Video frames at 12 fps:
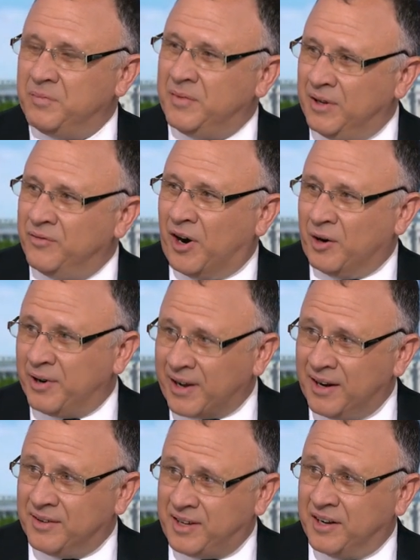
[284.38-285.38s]
environment
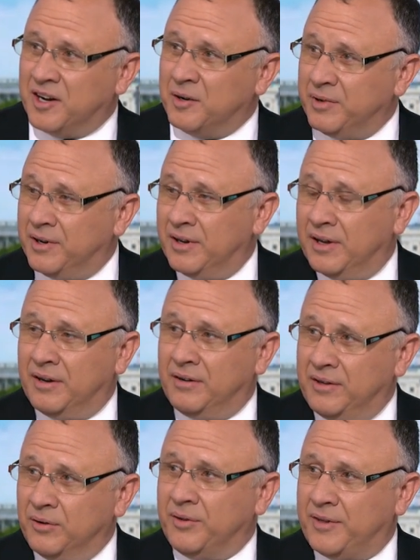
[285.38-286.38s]
kind of take up
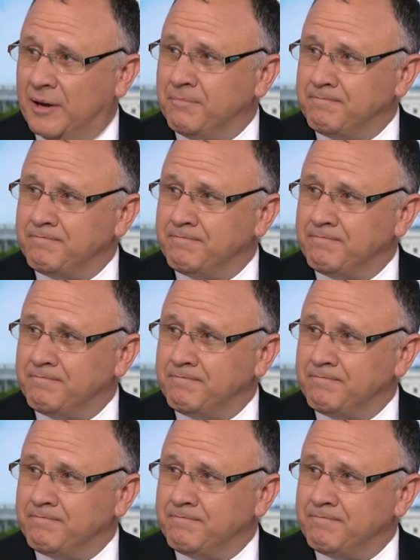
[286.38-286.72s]
and deal with that.